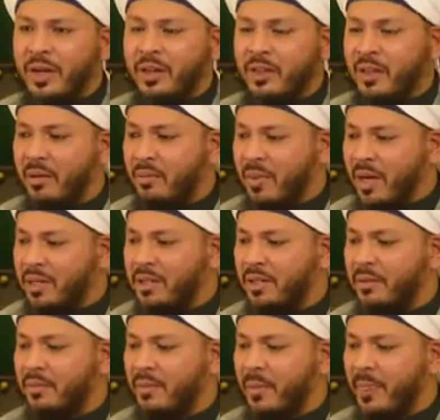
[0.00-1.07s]
But
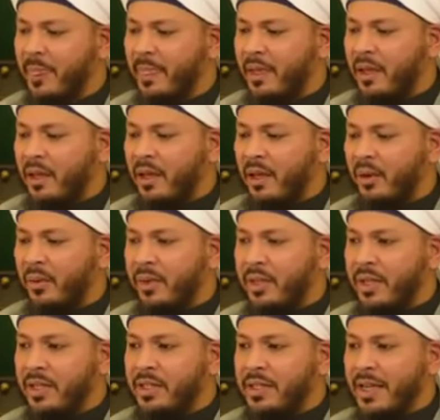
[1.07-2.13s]
with the
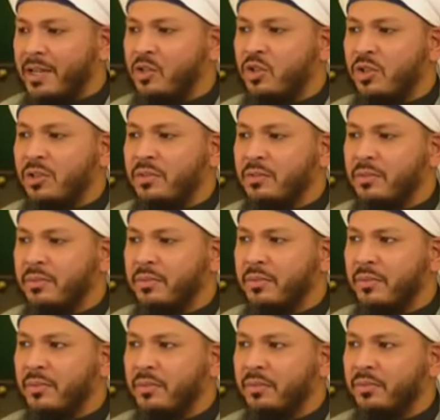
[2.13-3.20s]
intention,
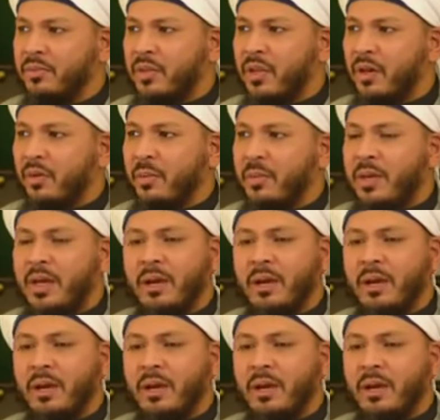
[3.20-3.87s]
we become very